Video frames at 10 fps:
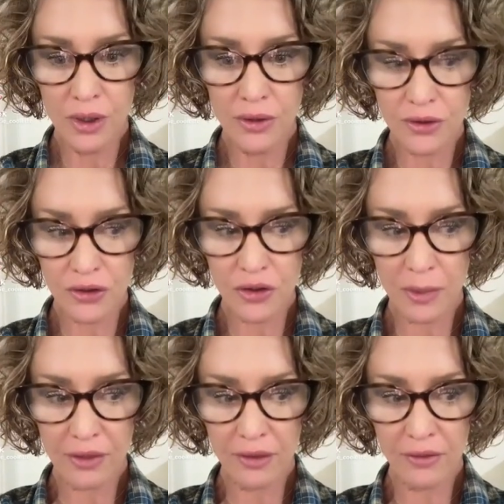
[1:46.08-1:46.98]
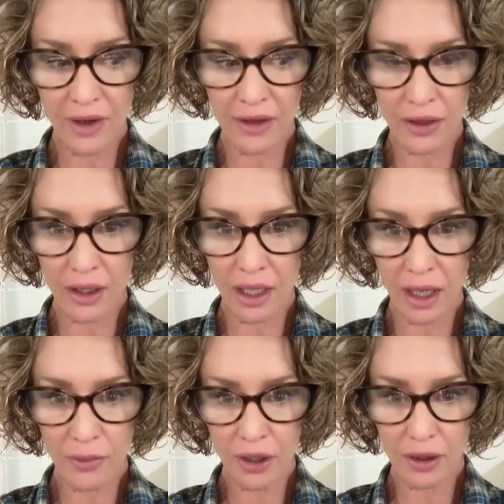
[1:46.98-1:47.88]
the truth about the Leviathan, and
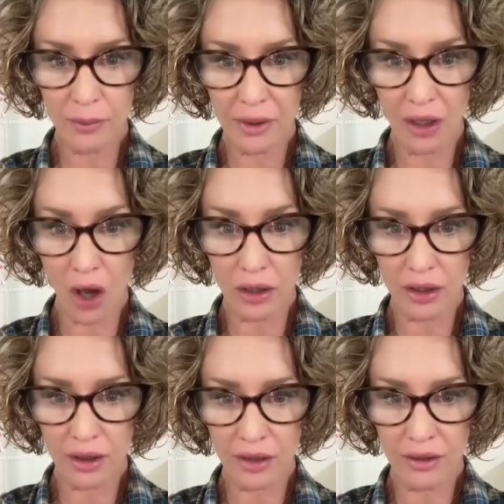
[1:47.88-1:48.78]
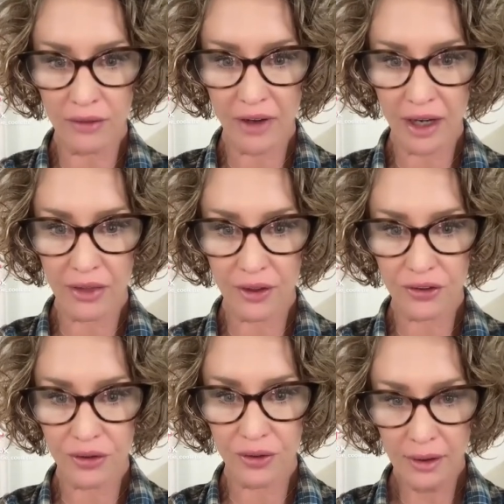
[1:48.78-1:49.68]
I'm talking beyond the Leviathan
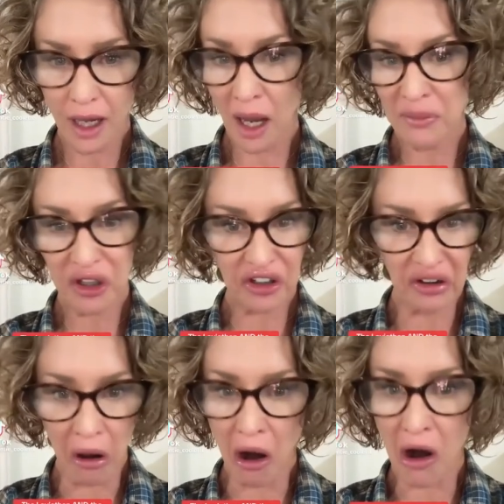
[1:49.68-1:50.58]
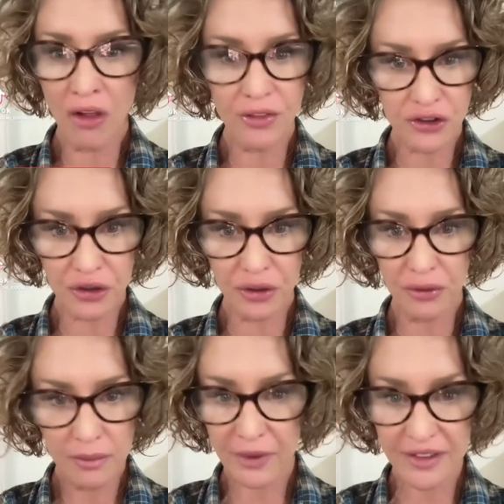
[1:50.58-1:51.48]
truth. I'm talking all the
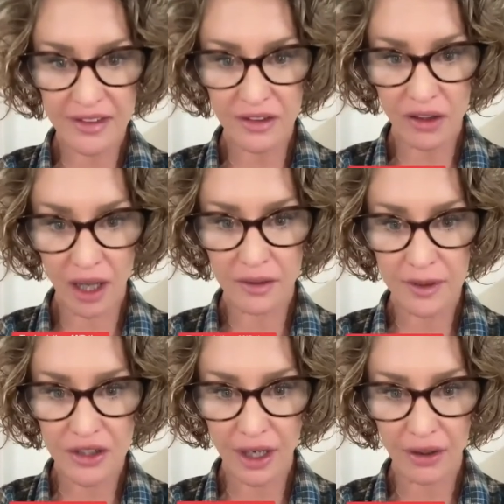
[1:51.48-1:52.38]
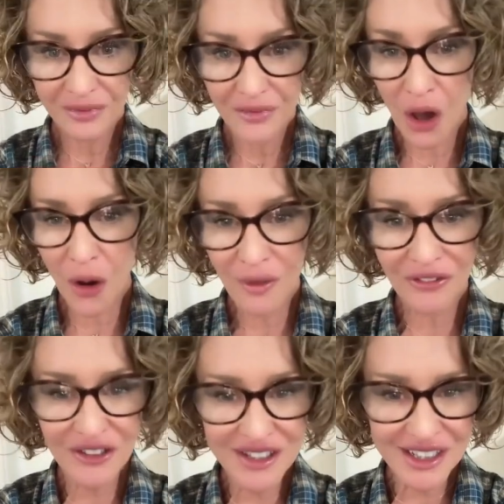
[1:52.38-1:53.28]
truth, but this has got to be shared. Oh, but
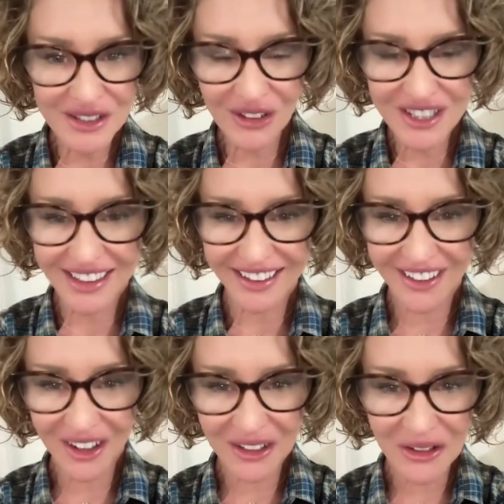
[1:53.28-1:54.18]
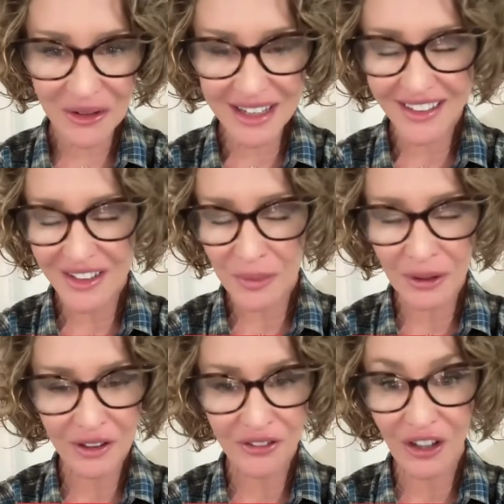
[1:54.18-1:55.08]
first things first, Tiki Talk, you know me, this is
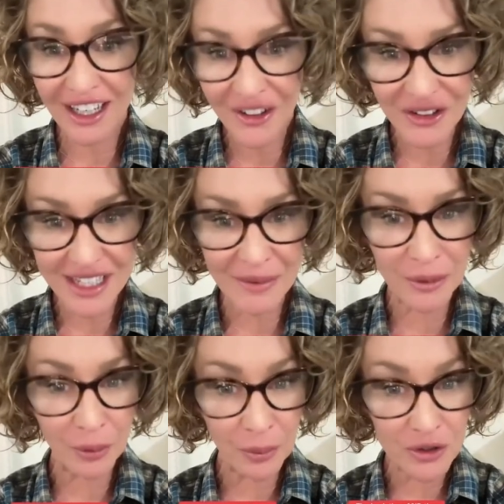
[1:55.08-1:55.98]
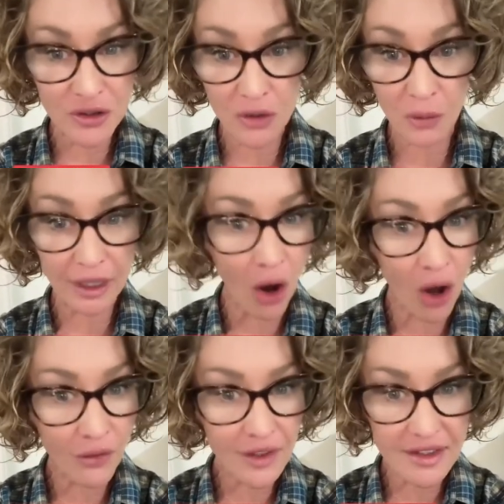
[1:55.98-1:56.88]
purely for entertainment purposes only.
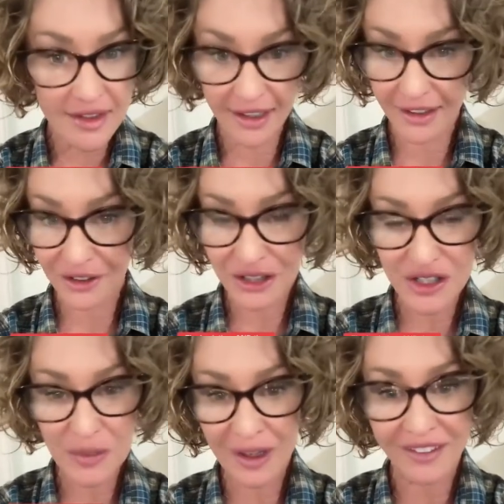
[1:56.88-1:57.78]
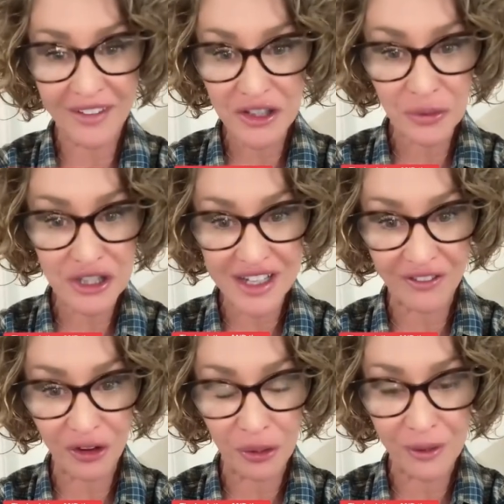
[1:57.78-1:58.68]
All things stated here are just speculation. We're just
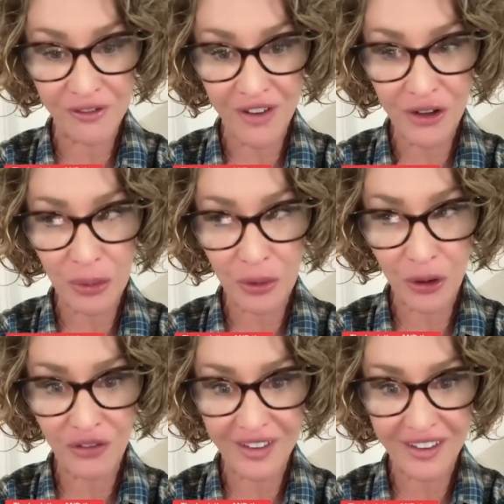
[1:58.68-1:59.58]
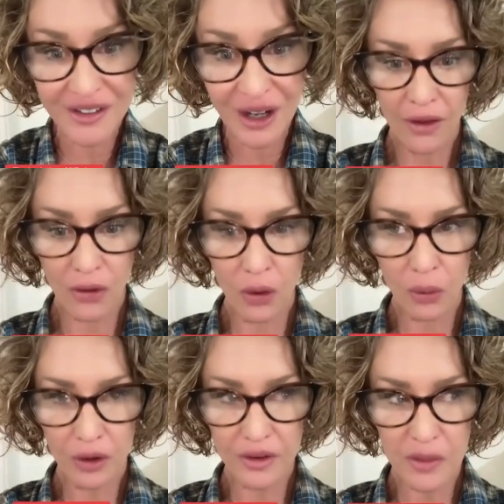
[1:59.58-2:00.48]
having a little bit of fun, new Bukuth, and let's go. The whole
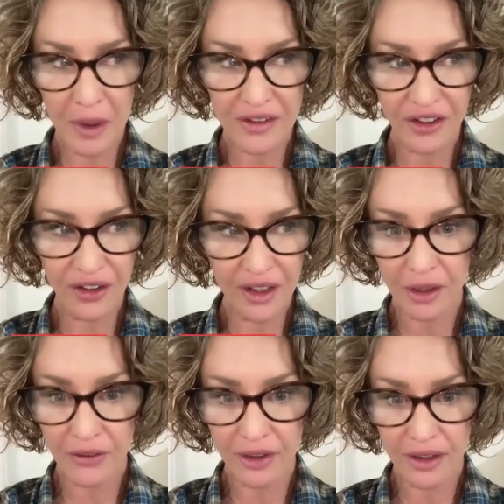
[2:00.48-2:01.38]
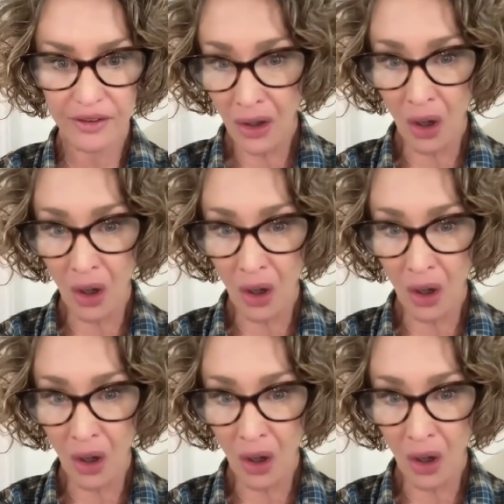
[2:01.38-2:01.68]
world is buzzing. I believe it is.